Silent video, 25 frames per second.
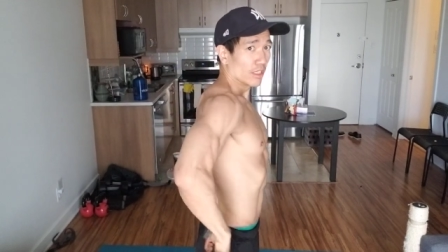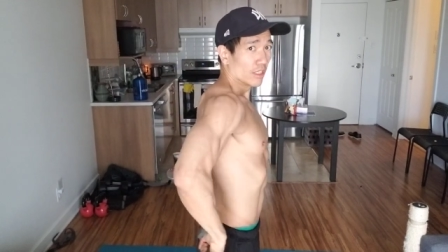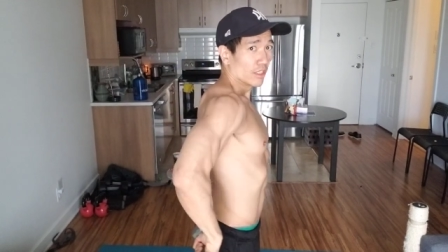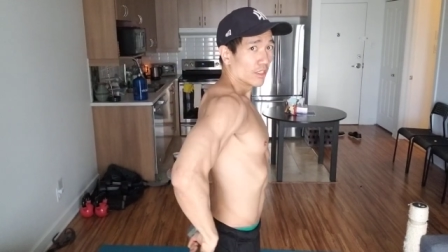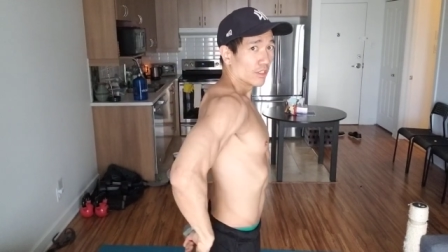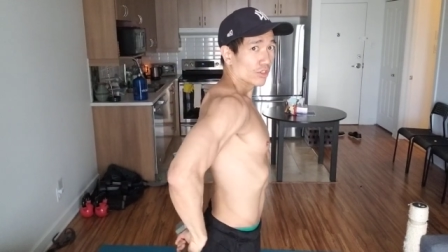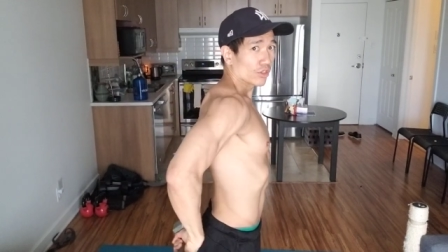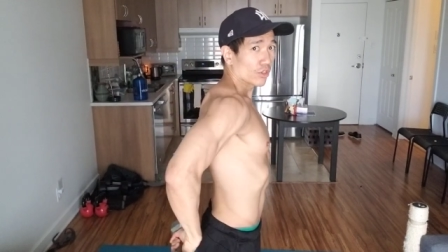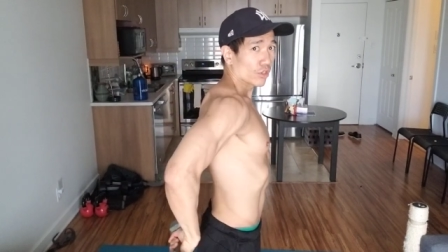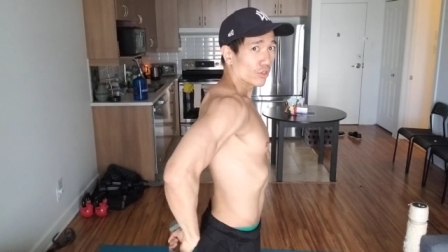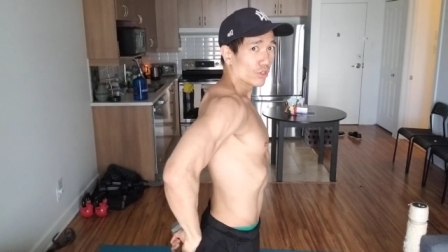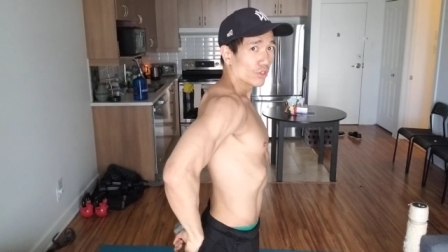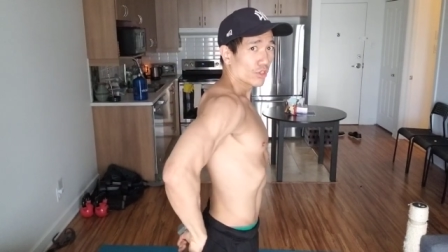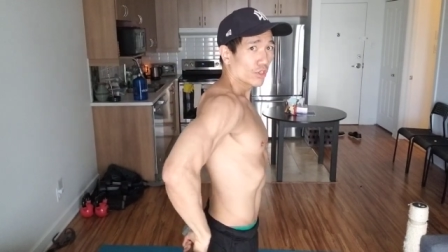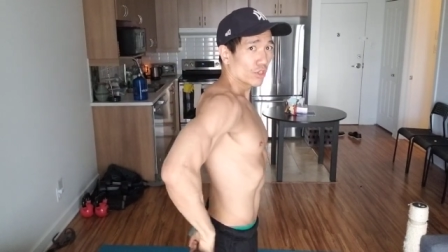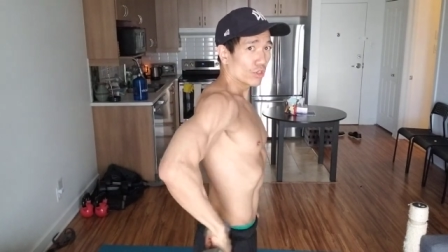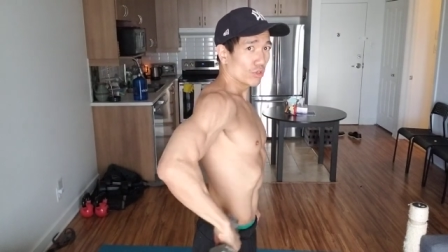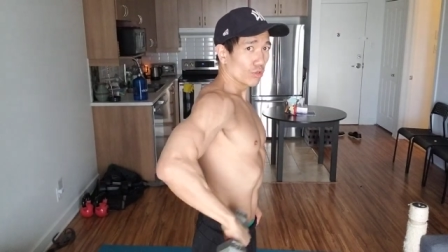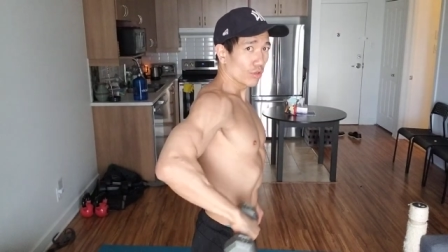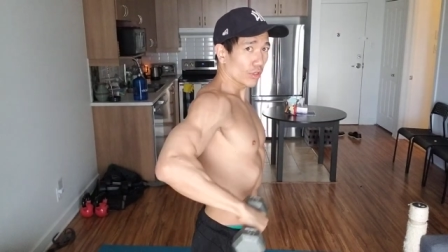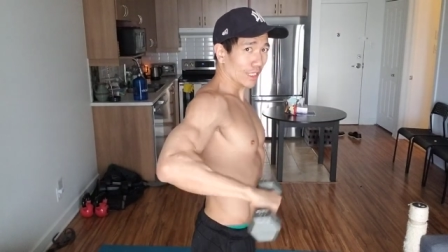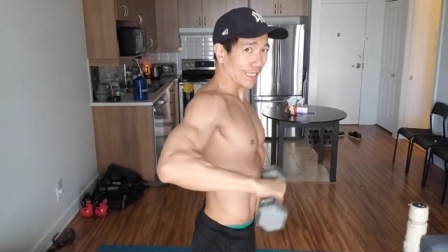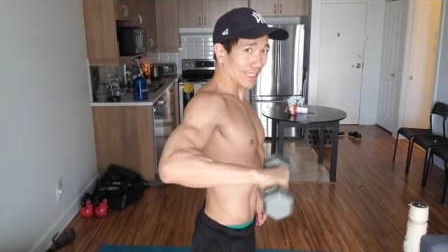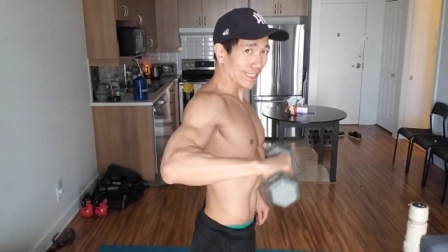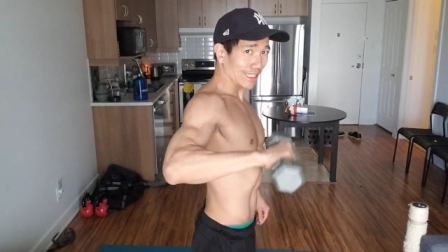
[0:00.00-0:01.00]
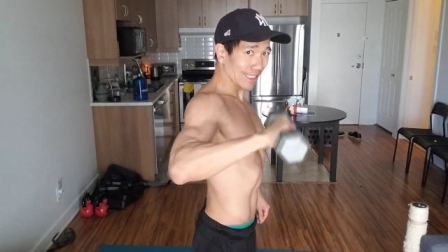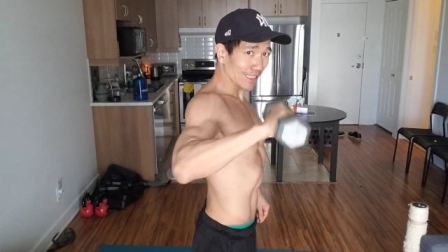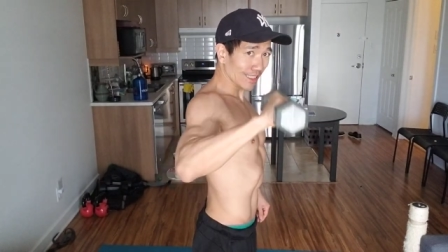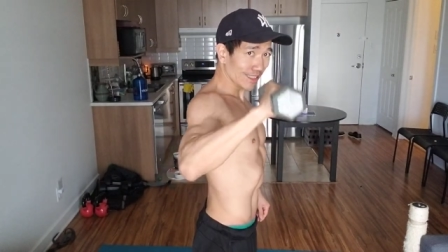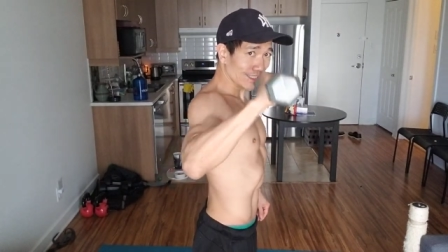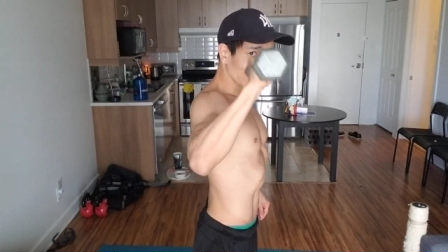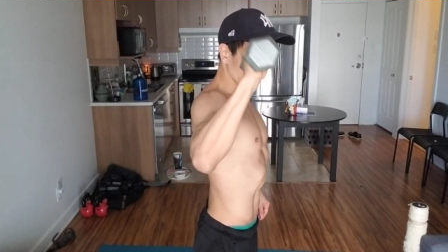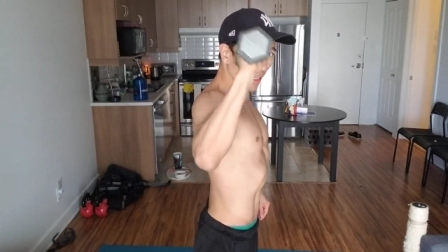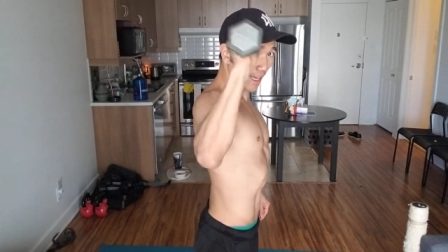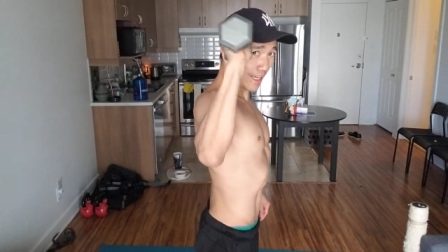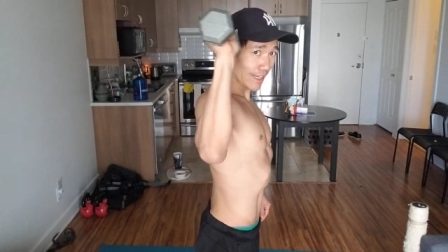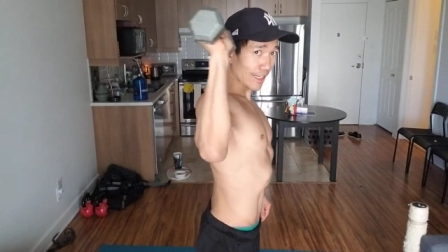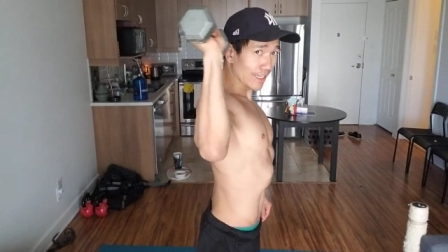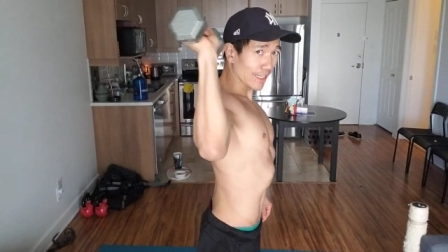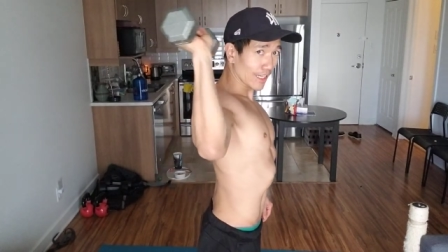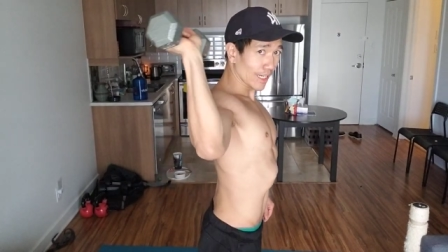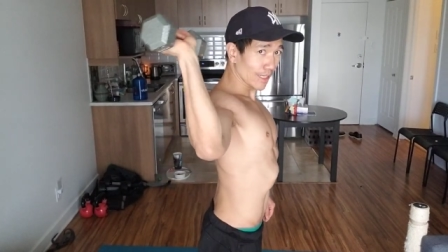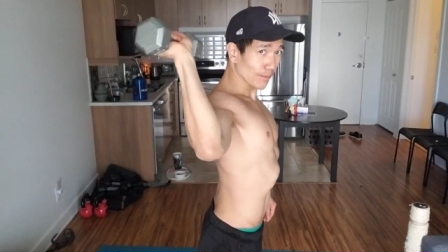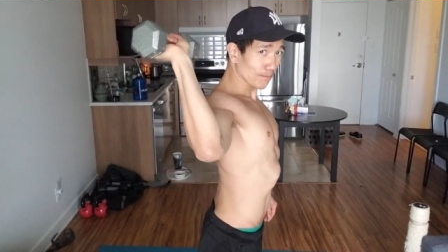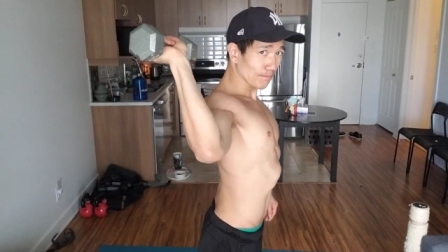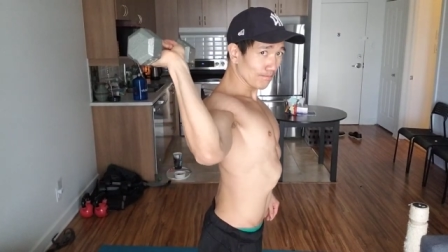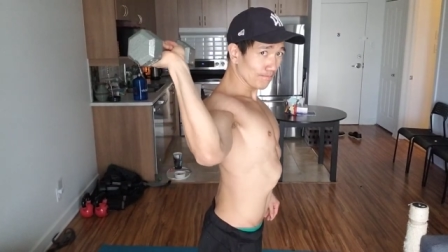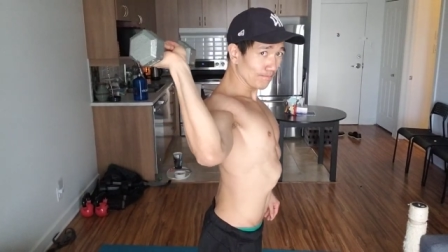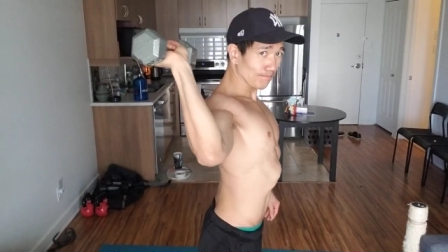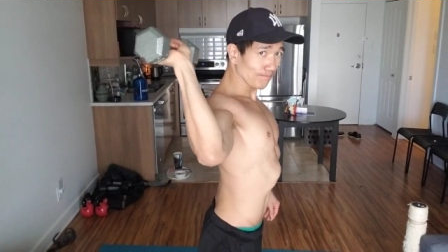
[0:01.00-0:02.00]
So you could do it like this, standing
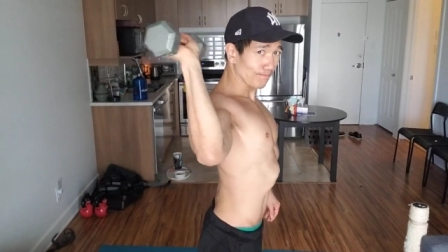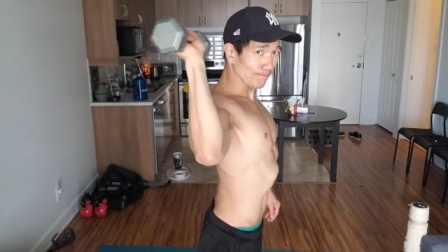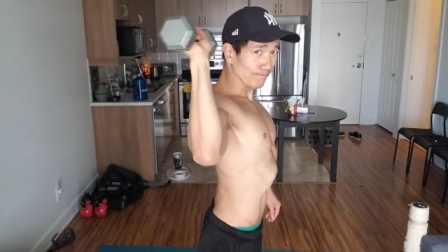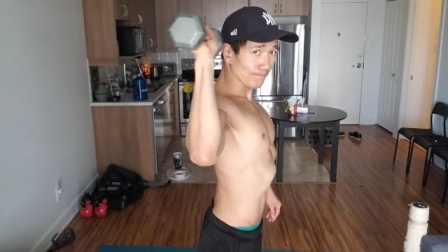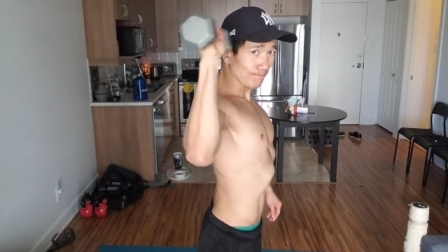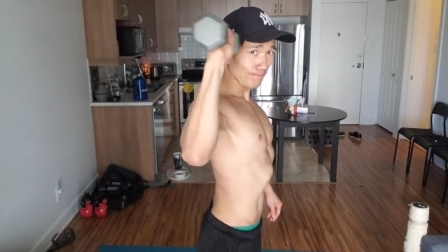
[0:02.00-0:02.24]
up.